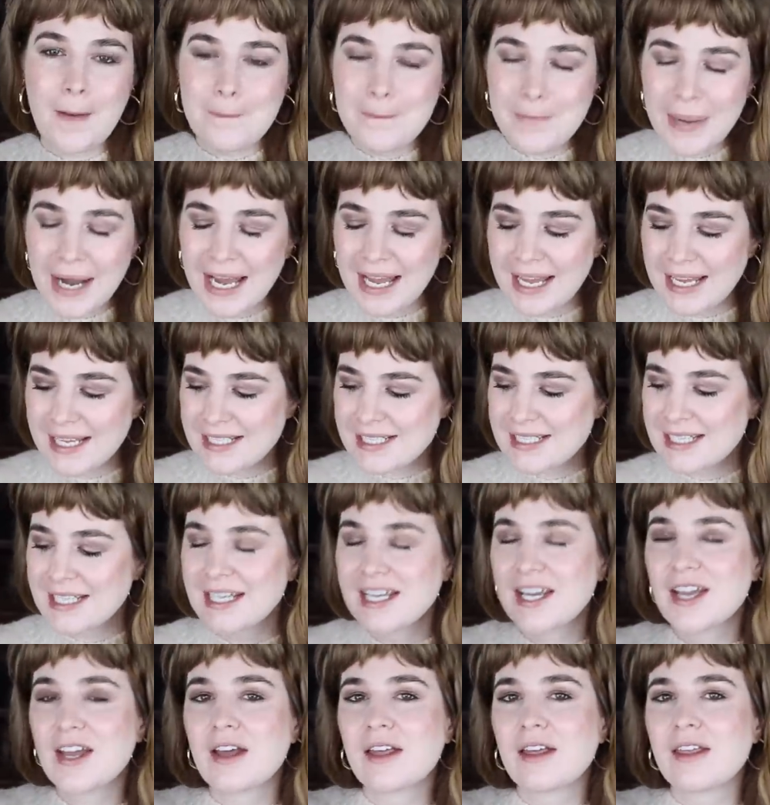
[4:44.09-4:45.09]
But
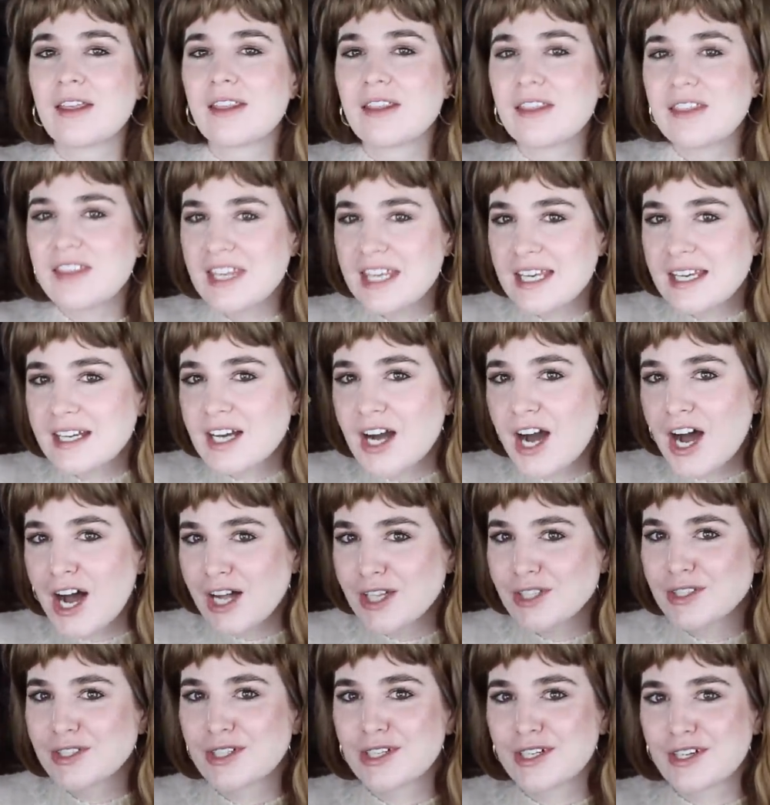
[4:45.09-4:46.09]
the
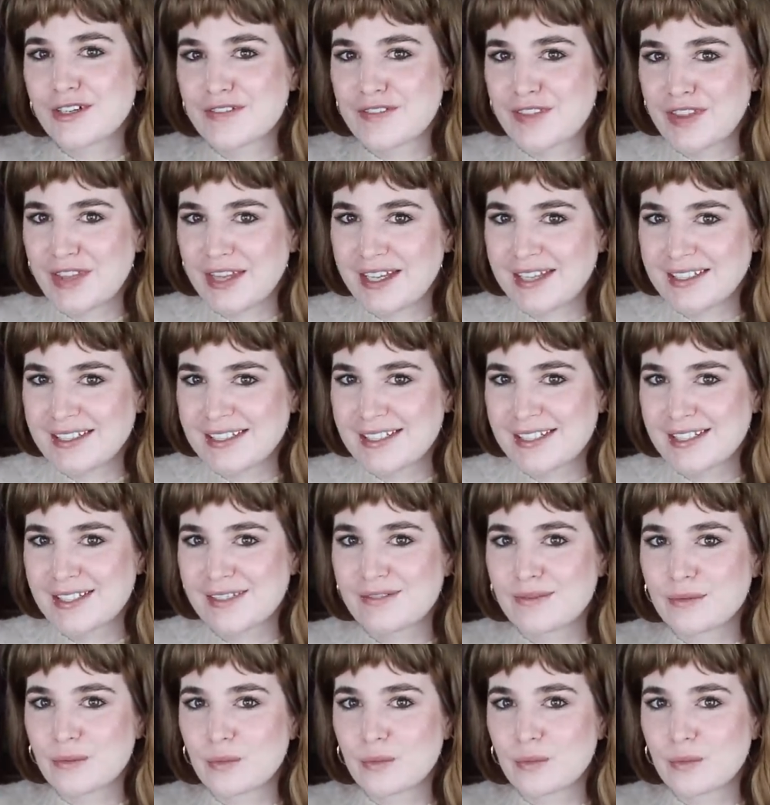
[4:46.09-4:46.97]
color of this,